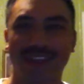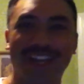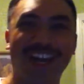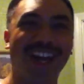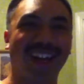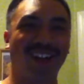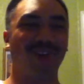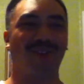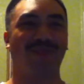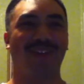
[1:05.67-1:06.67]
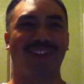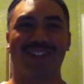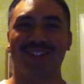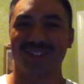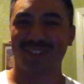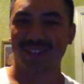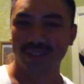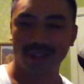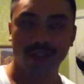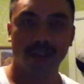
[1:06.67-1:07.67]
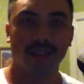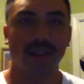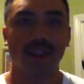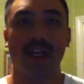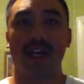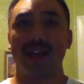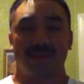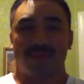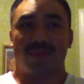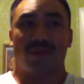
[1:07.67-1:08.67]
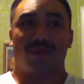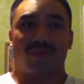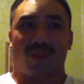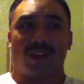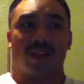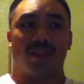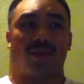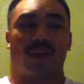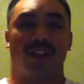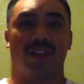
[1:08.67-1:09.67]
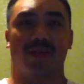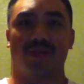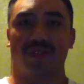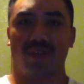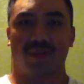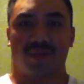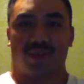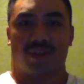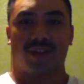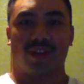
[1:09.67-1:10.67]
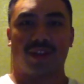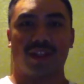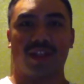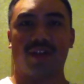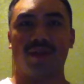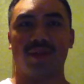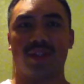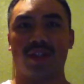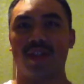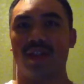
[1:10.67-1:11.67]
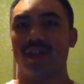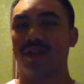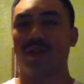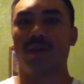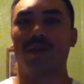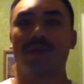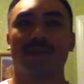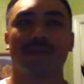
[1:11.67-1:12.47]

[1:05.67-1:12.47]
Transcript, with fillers: Yeah, Hulk smash. Yeah, I wanted to watch this movie because I heard it was good, and also